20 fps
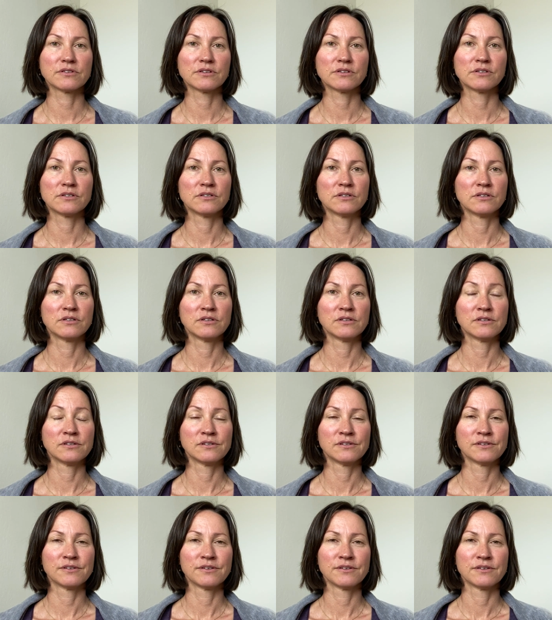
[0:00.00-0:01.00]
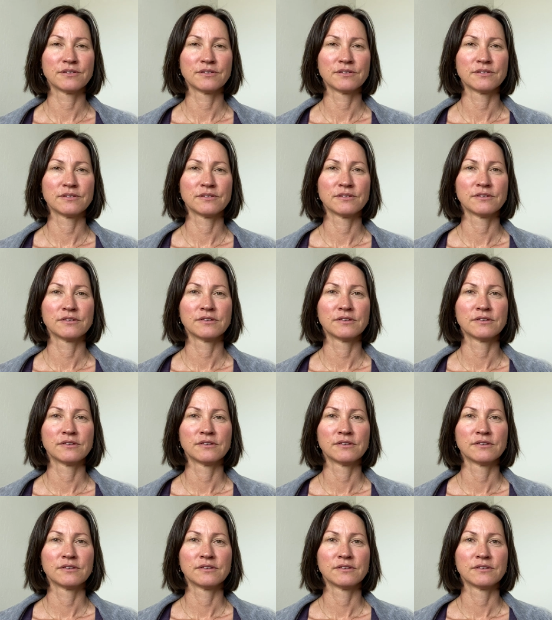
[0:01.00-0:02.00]

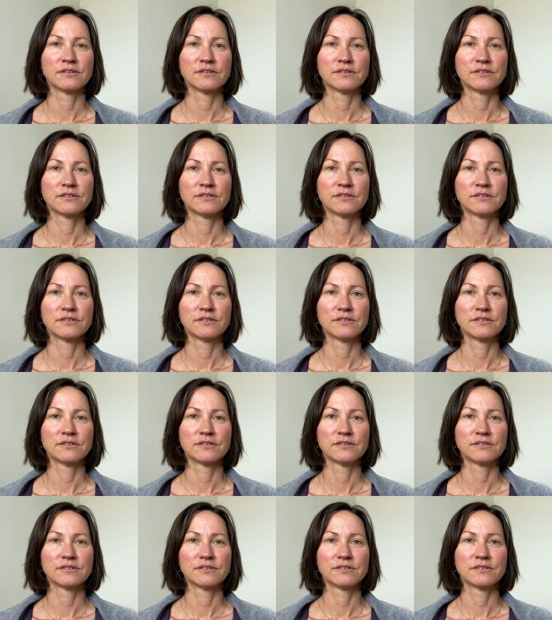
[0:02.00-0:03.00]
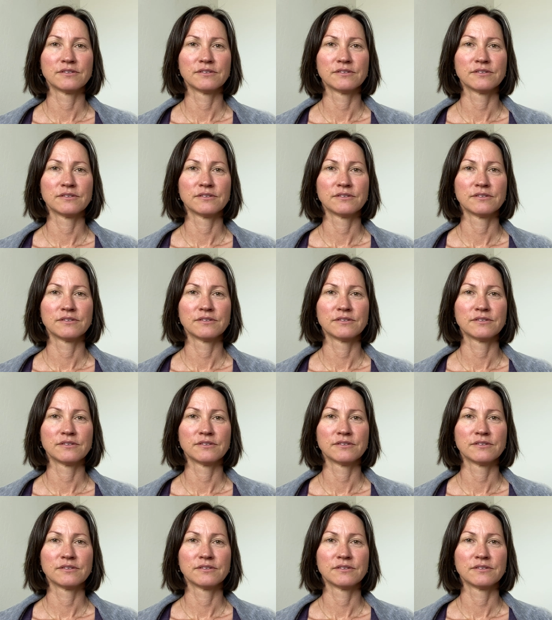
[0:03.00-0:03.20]
No one is speaking in this clip.